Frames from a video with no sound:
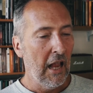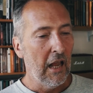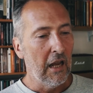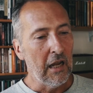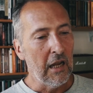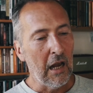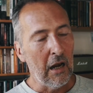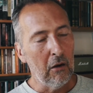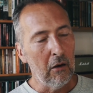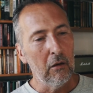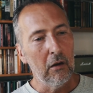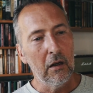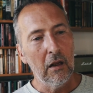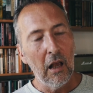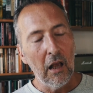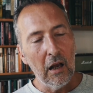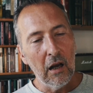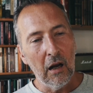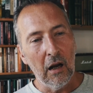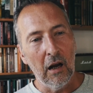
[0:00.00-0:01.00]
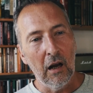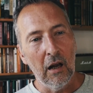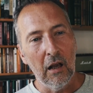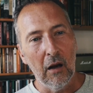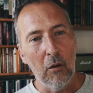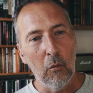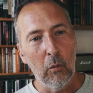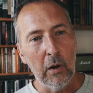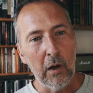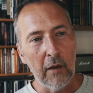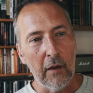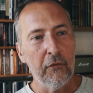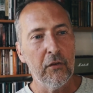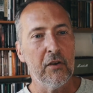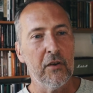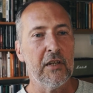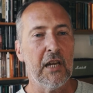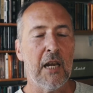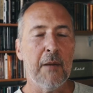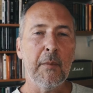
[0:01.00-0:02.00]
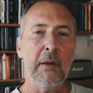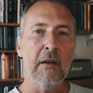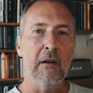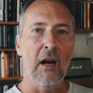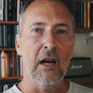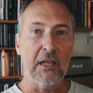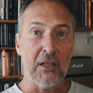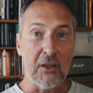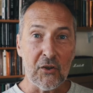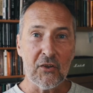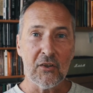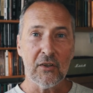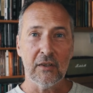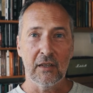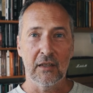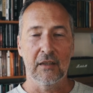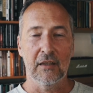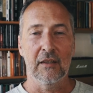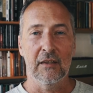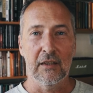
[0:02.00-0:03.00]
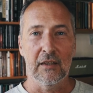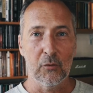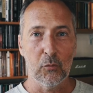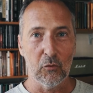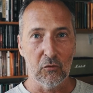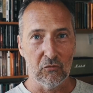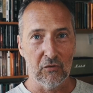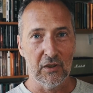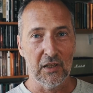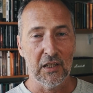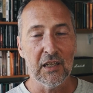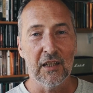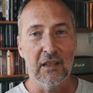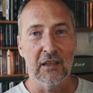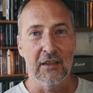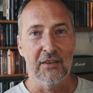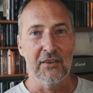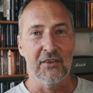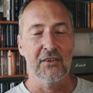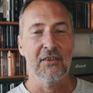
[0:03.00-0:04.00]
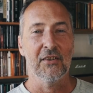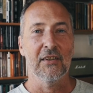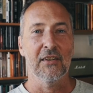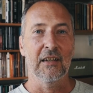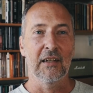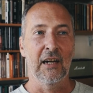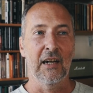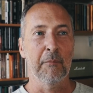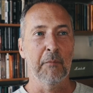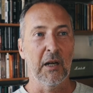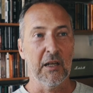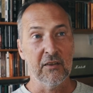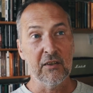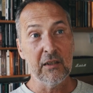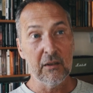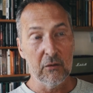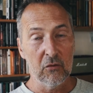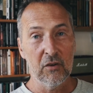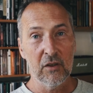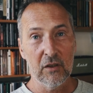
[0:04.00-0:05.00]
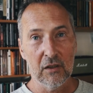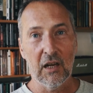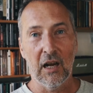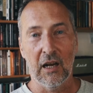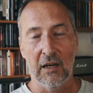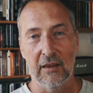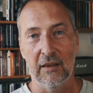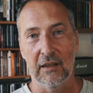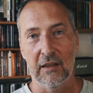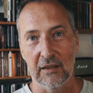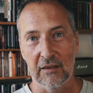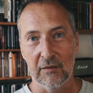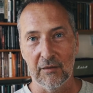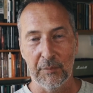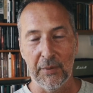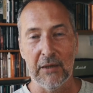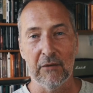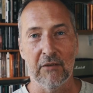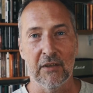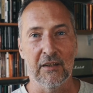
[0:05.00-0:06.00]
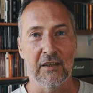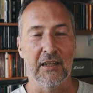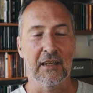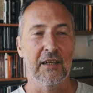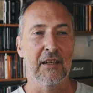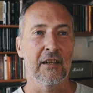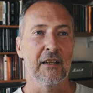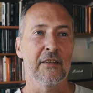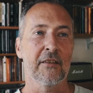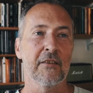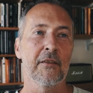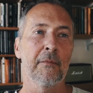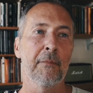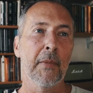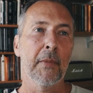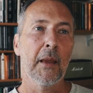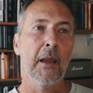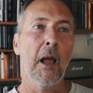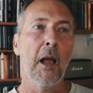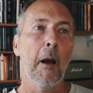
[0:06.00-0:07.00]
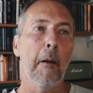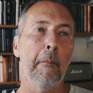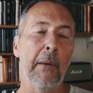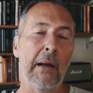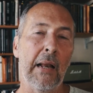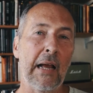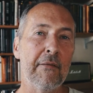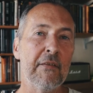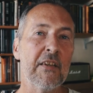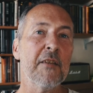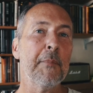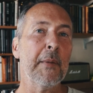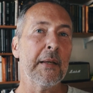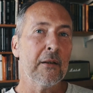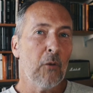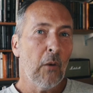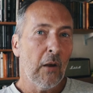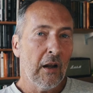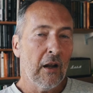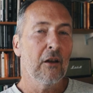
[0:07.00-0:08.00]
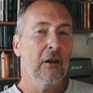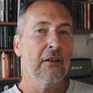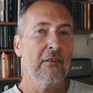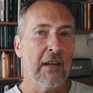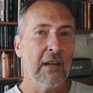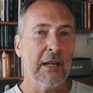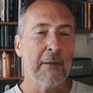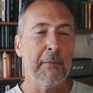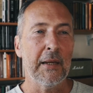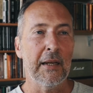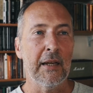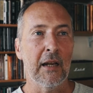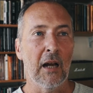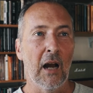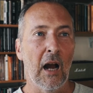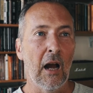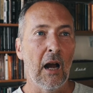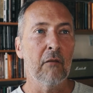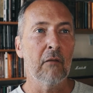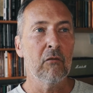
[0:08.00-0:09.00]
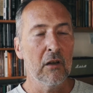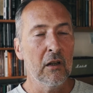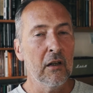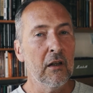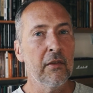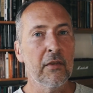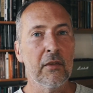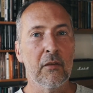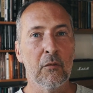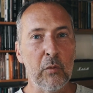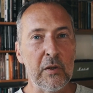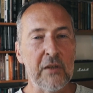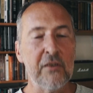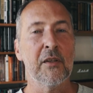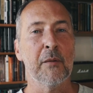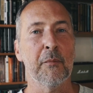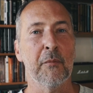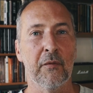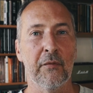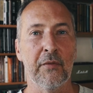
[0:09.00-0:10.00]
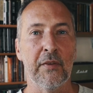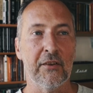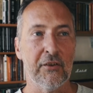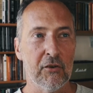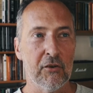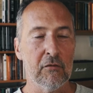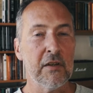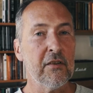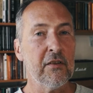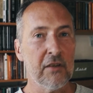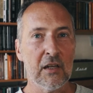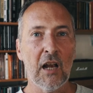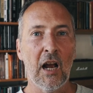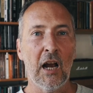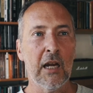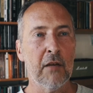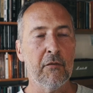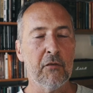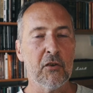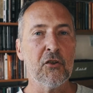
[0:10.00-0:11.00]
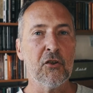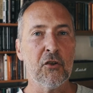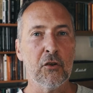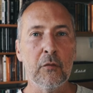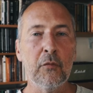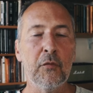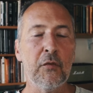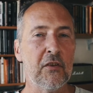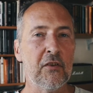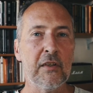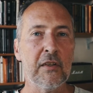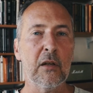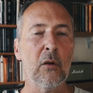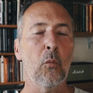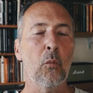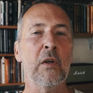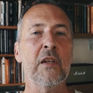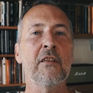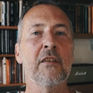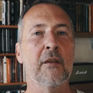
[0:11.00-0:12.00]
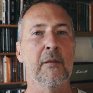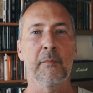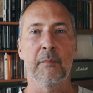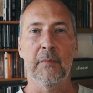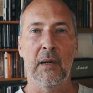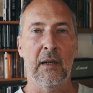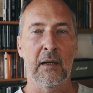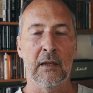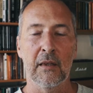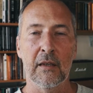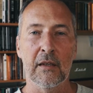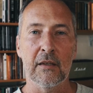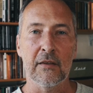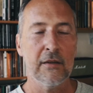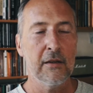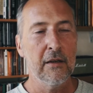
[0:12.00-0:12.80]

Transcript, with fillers: Now, uh, when I first came here, I used to think that this was ridiculous. Um, I still do kind of think it's a bit ridiculous. But having spent quite a lot of time here, I've learnt the wisdom of this. There is a kind of a sophistic wisdom behind this.